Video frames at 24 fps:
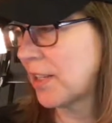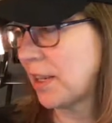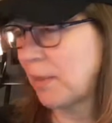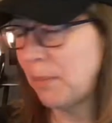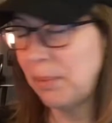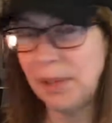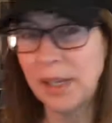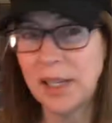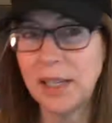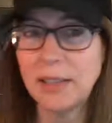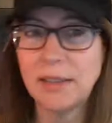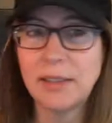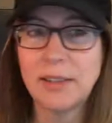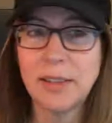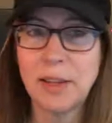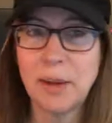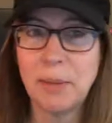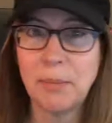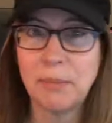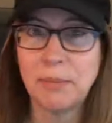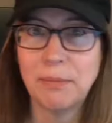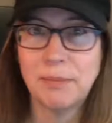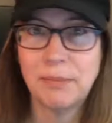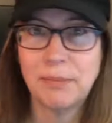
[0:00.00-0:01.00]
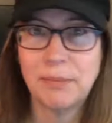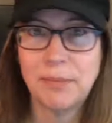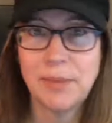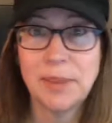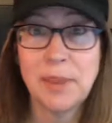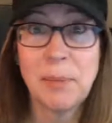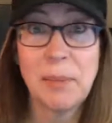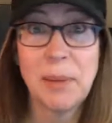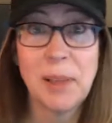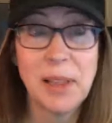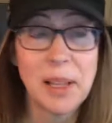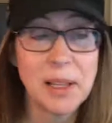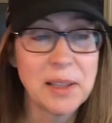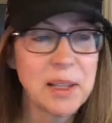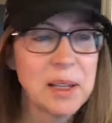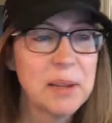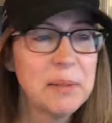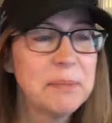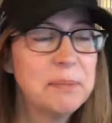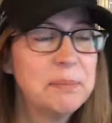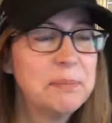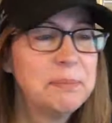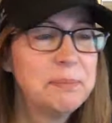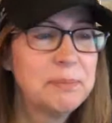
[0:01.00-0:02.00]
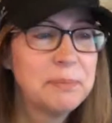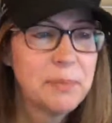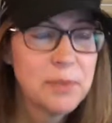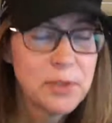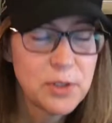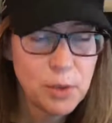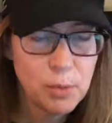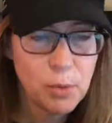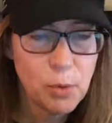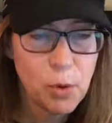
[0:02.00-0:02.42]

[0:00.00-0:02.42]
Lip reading: They played something like that. Some